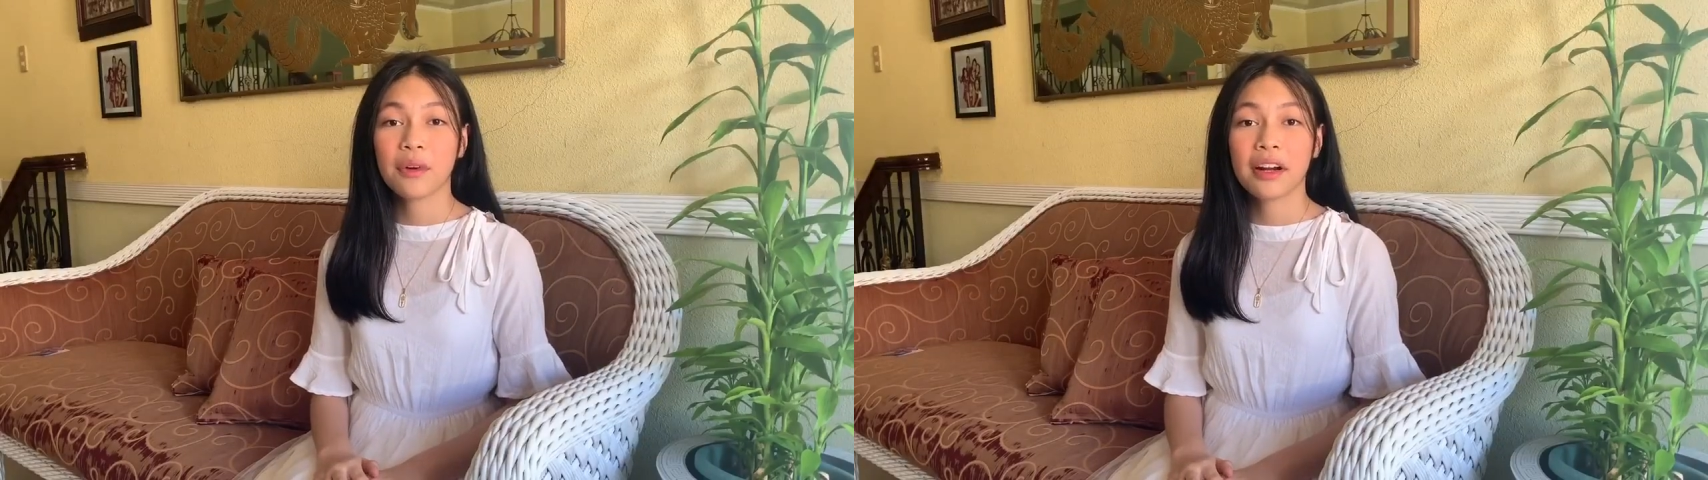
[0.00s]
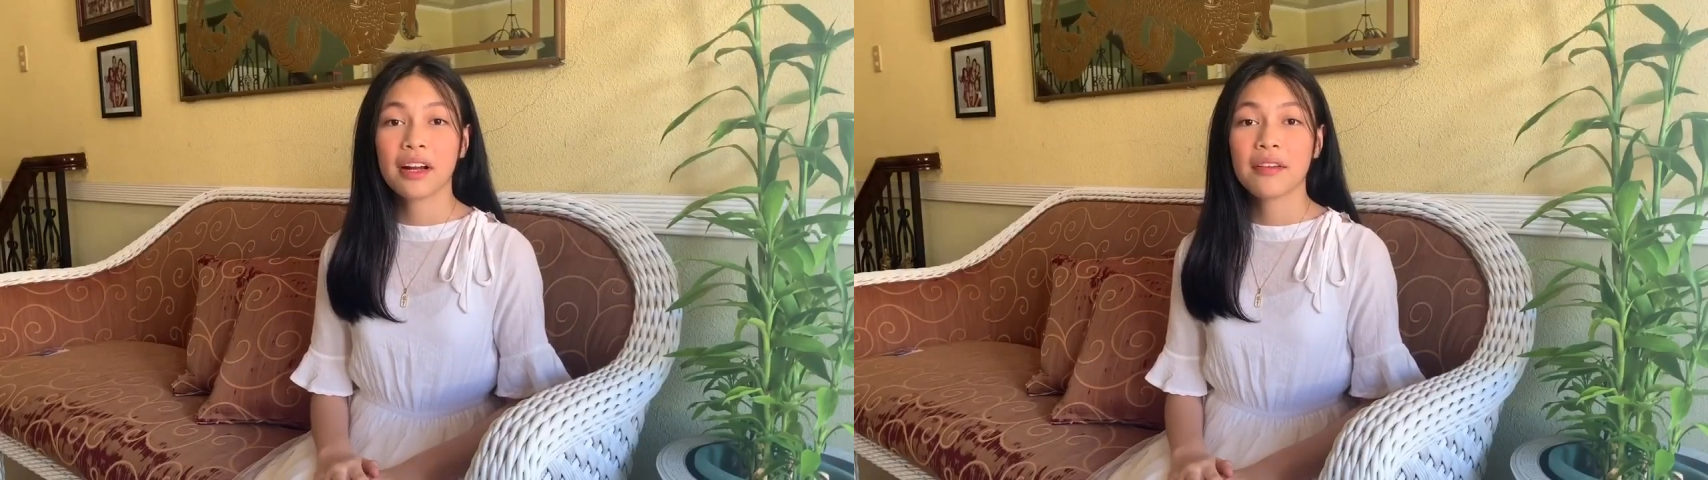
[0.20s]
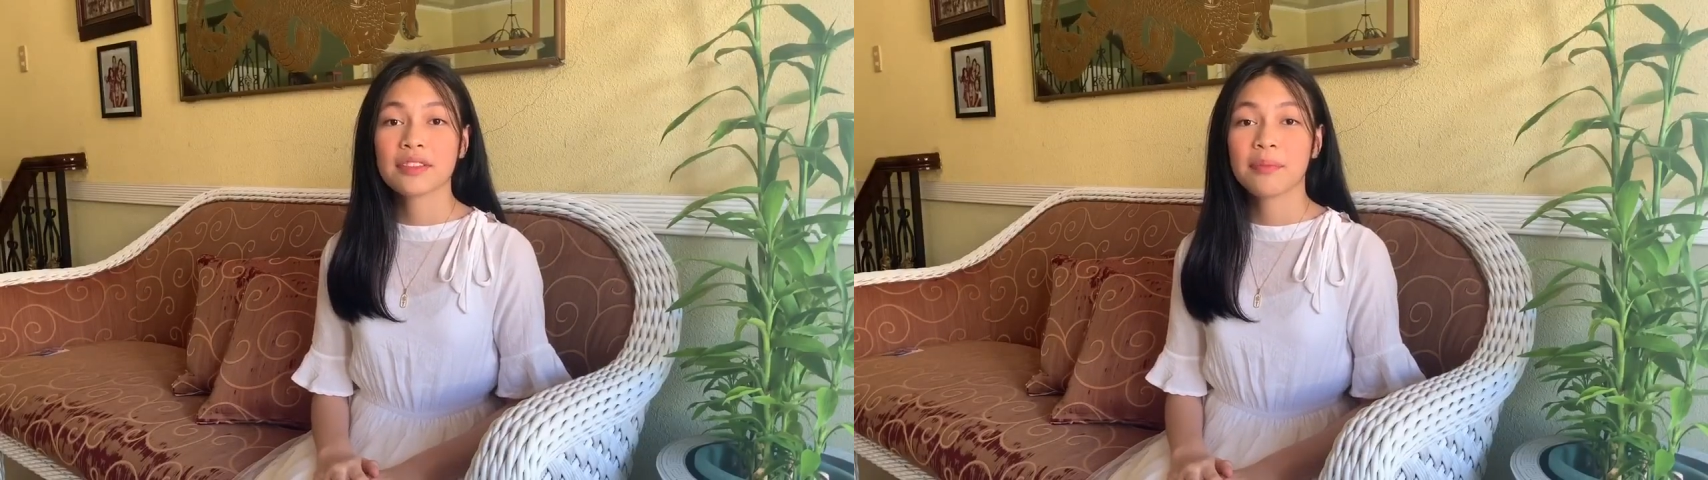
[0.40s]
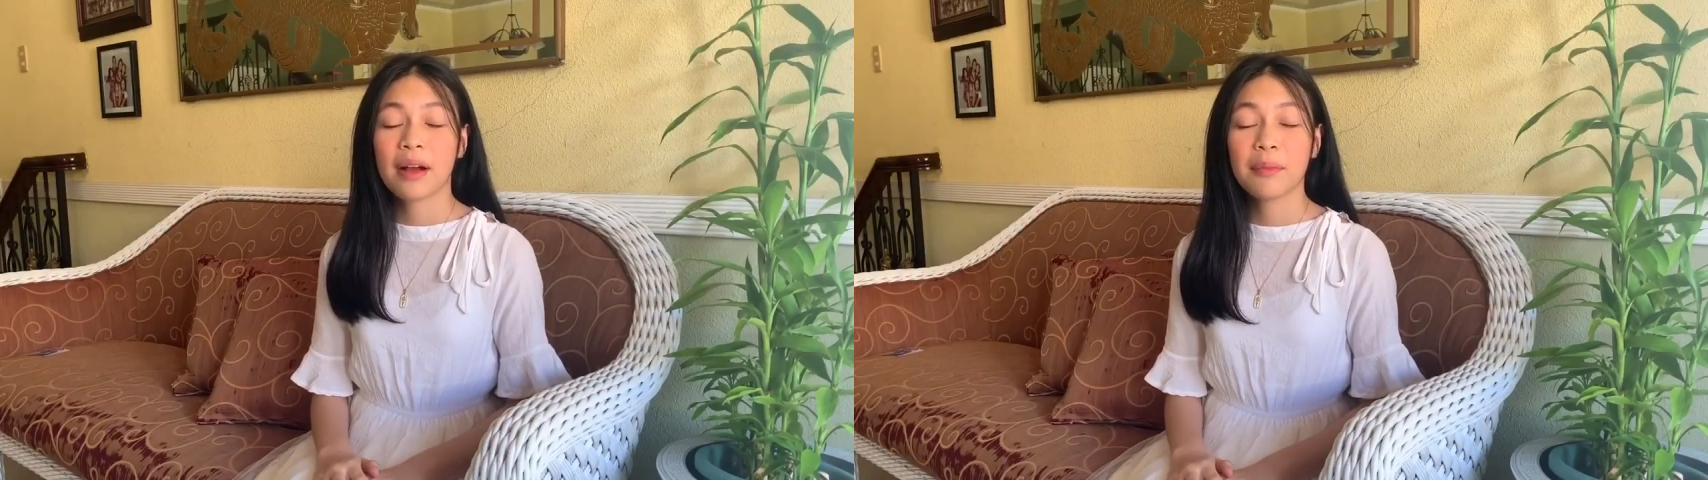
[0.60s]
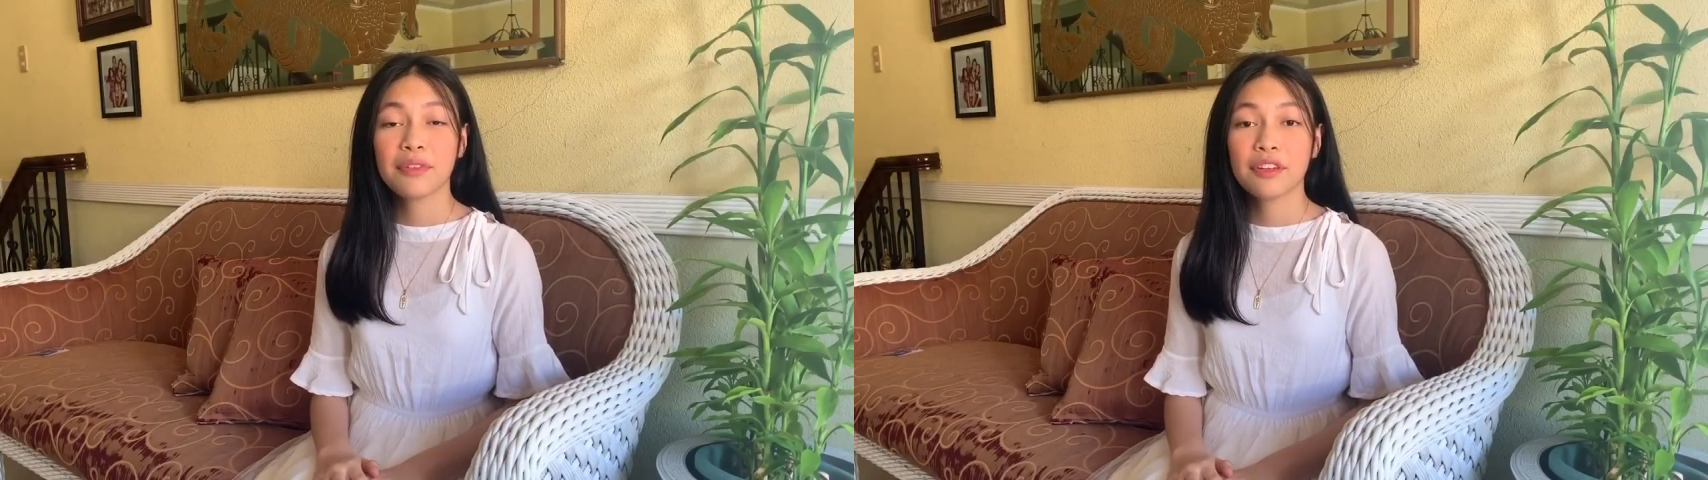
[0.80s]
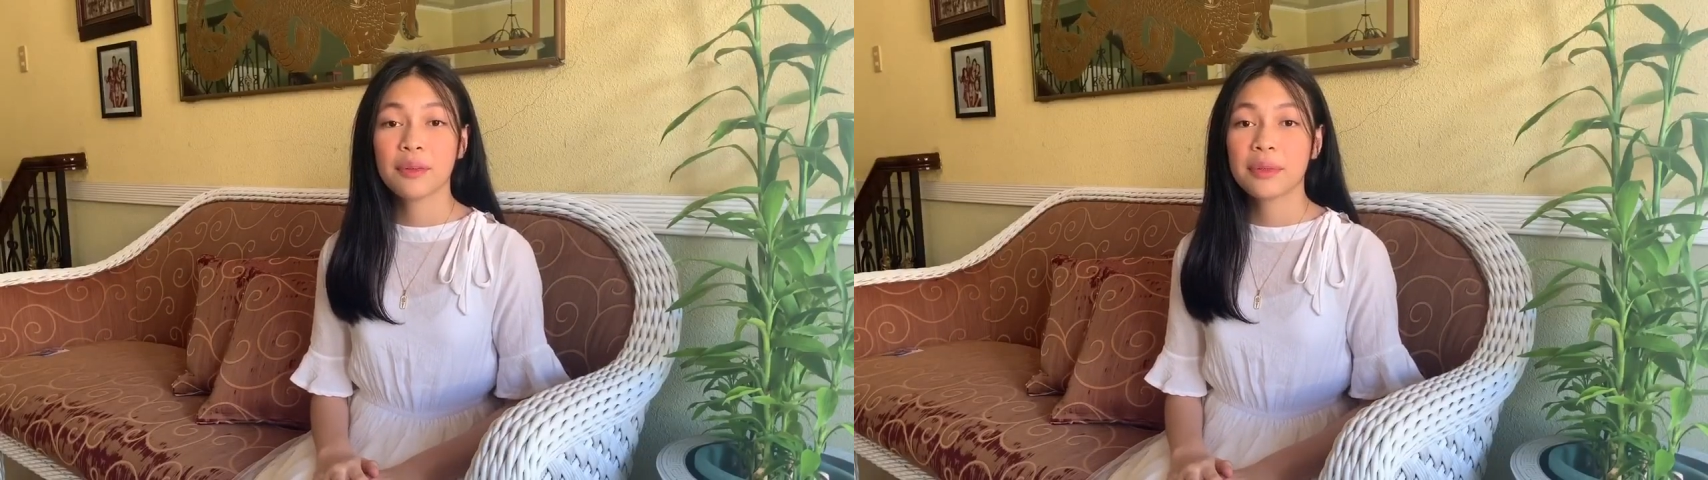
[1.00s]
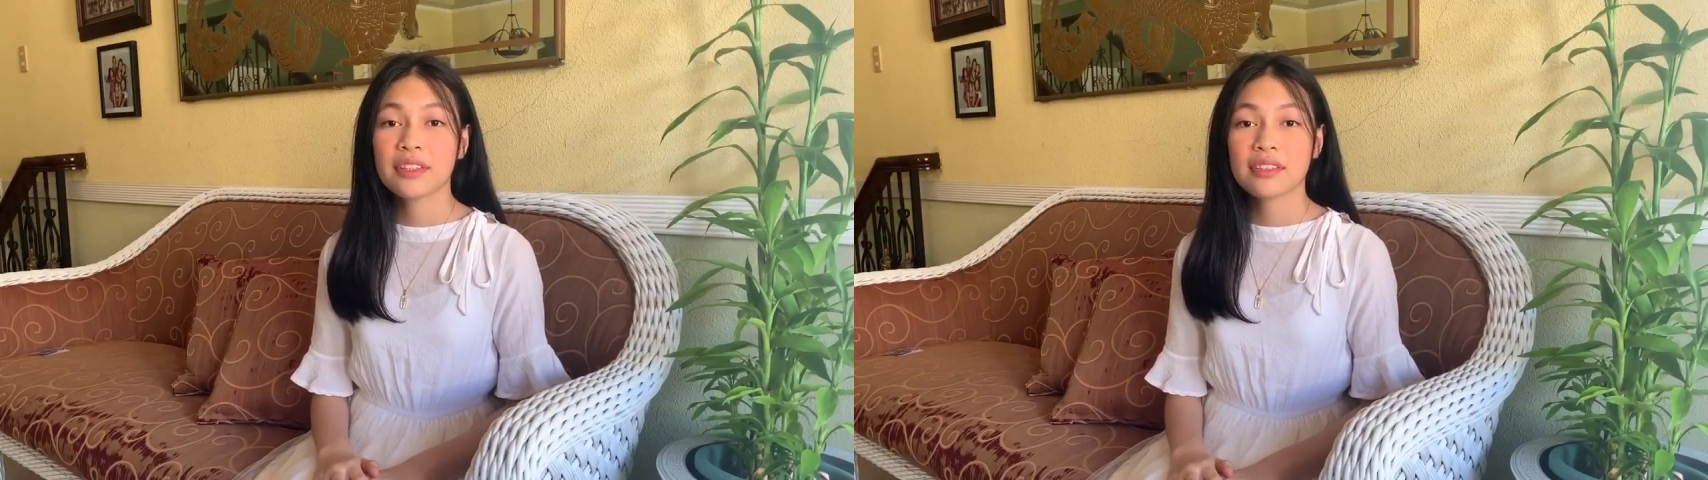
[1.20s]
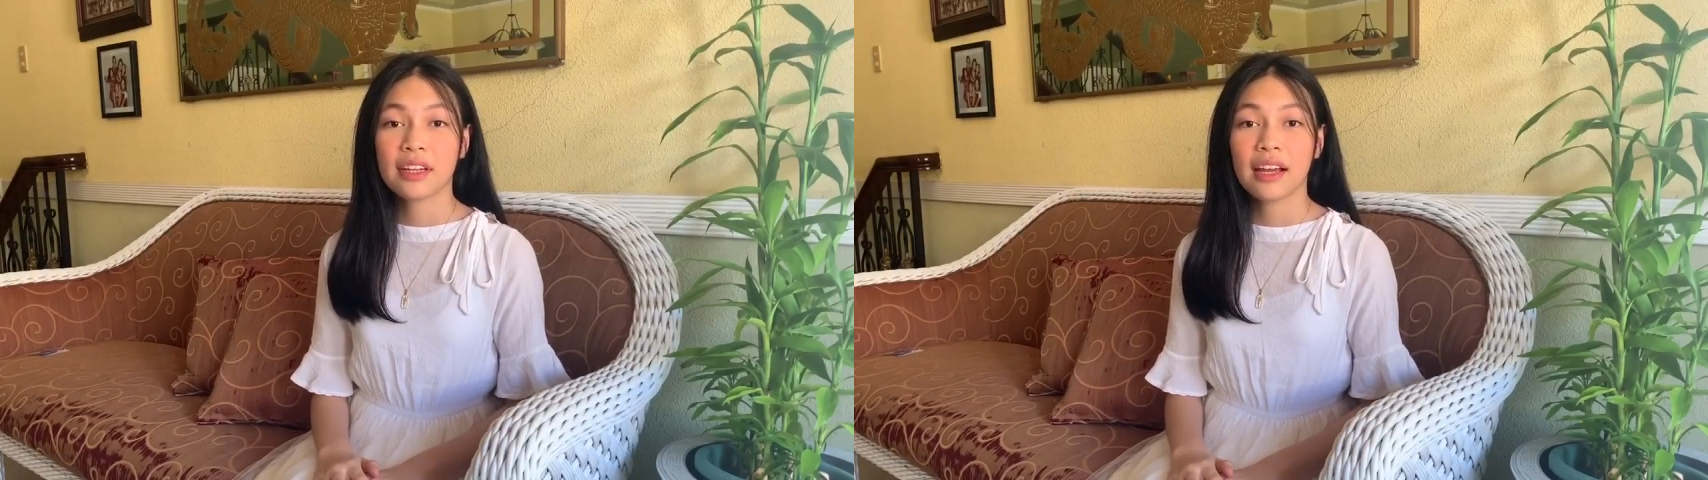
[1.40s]
Ward of San Pablo
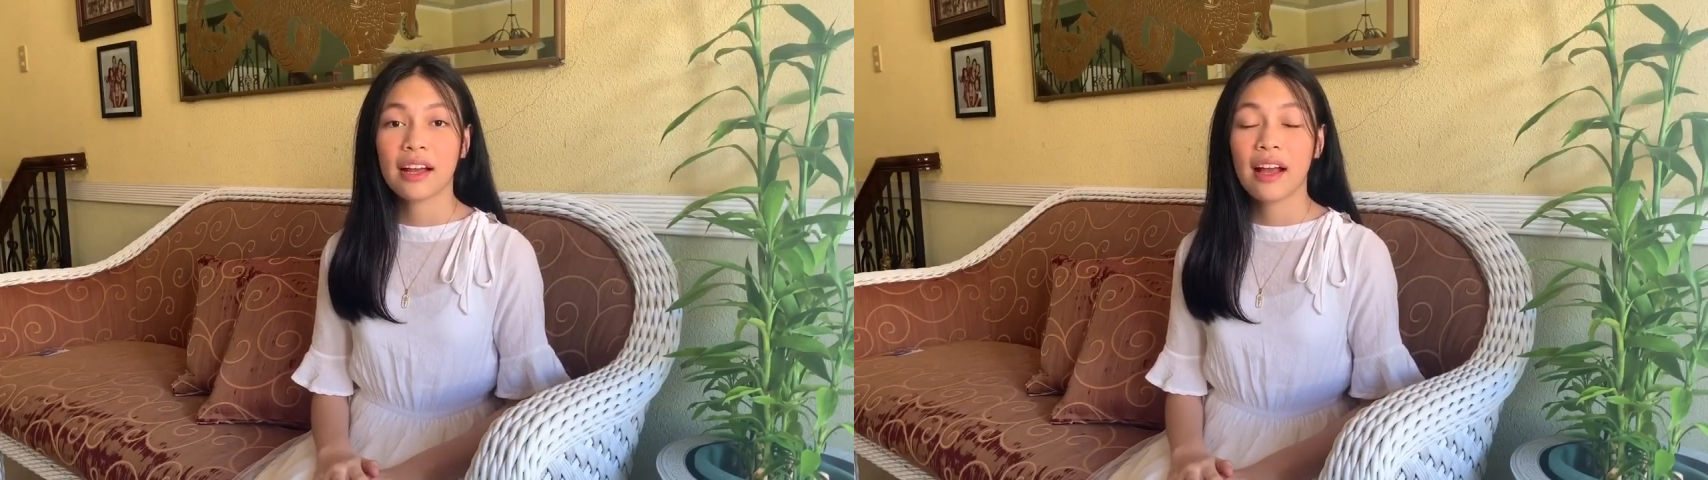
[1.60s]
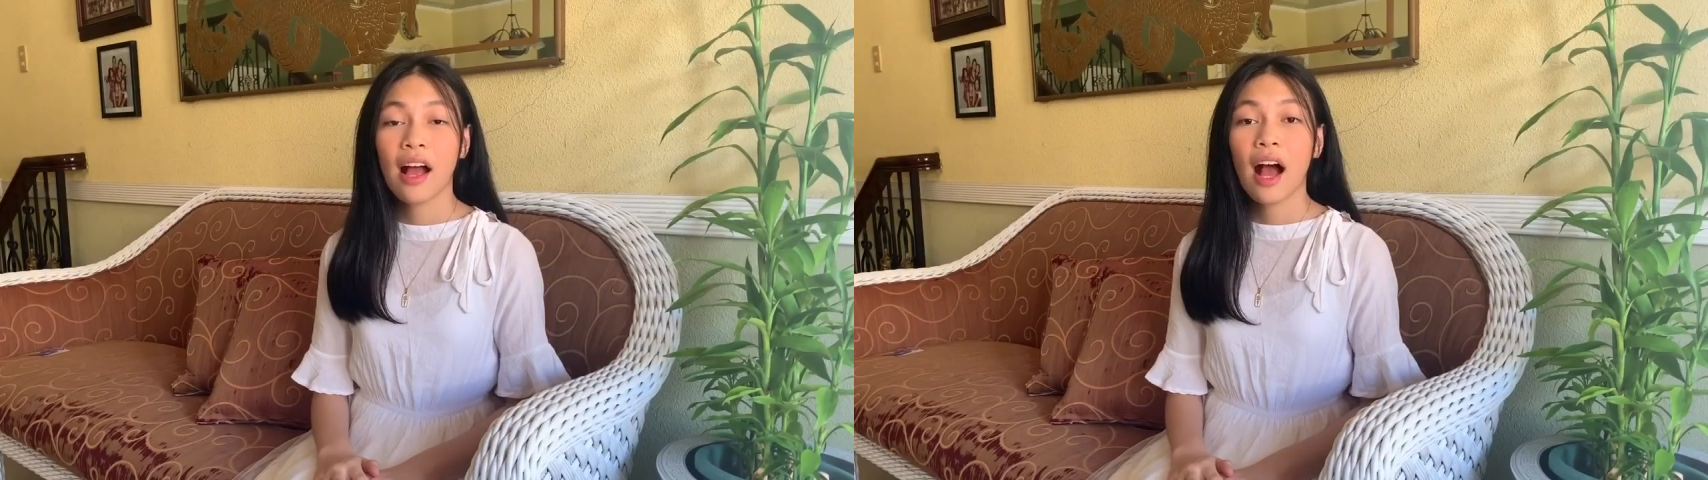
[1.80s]
Philippine Stake